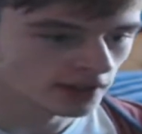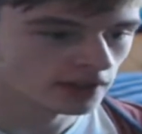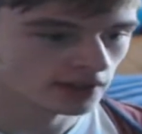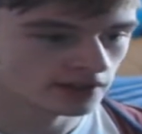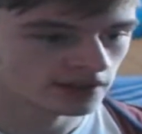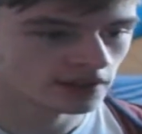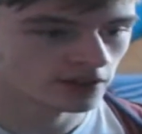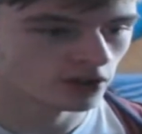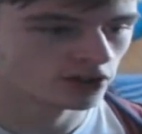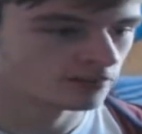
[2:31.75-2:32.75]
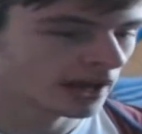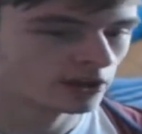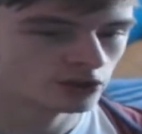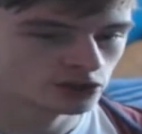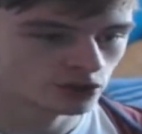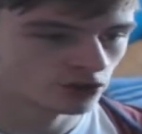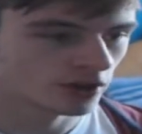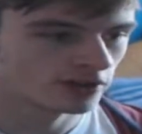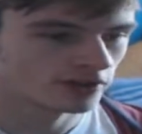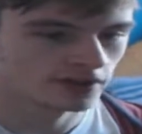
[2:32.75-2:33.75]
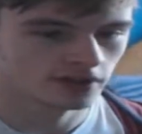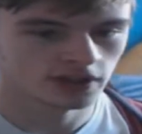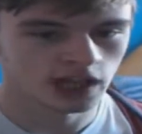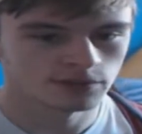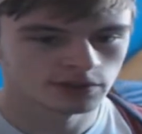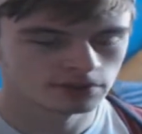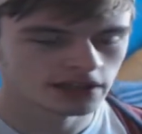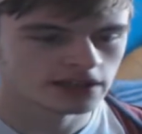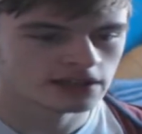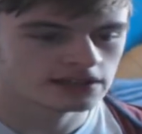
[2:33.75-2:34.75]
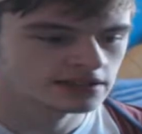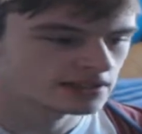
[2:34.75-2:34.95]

Again, you can see like on his banner, it shows kind of the games he plays.